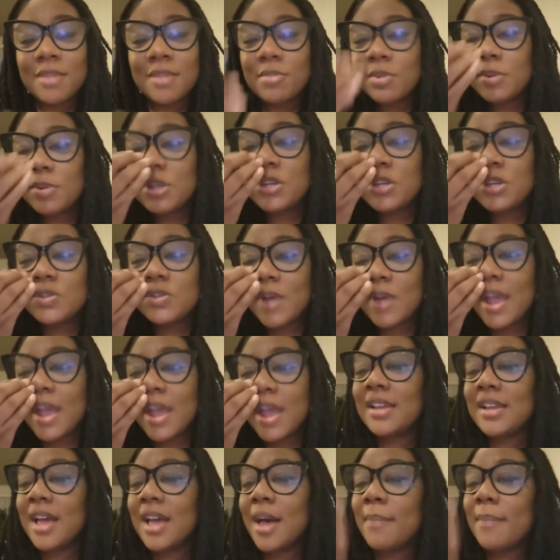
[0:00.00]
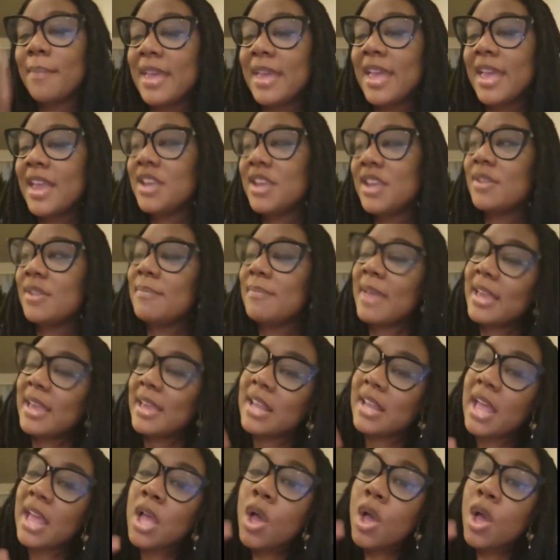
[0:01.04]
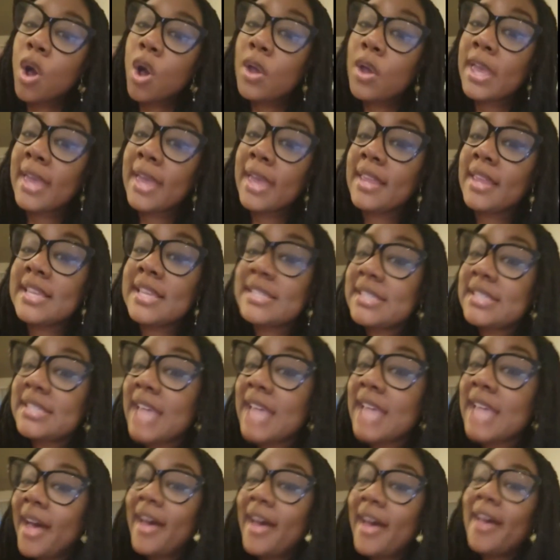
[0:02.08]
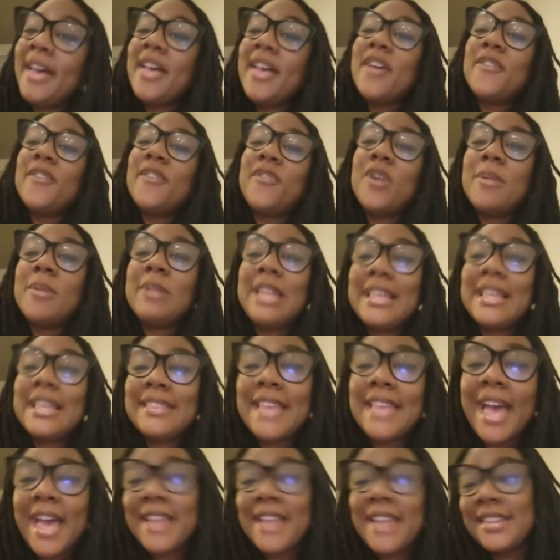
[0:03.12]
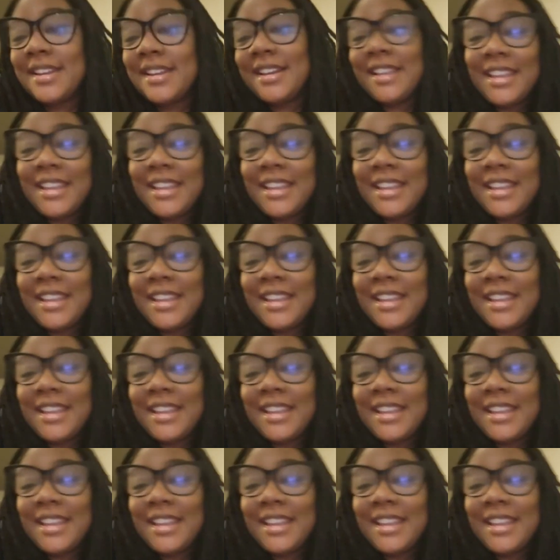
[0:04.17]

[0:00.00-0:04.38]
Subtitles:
But when you try and come in, you're making it like, okay, let's formulate that.